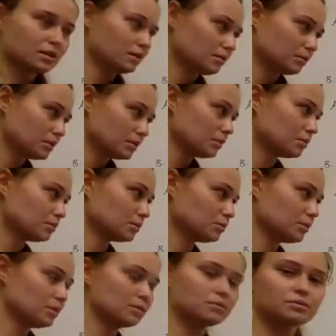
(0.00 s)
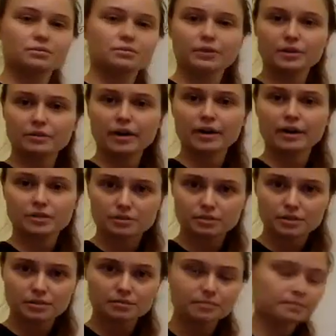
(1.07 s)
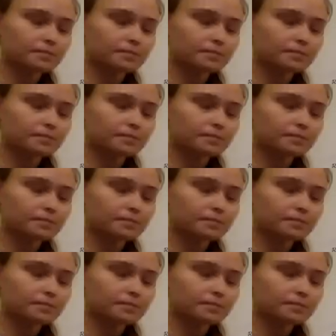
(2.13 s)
and they will be free riders.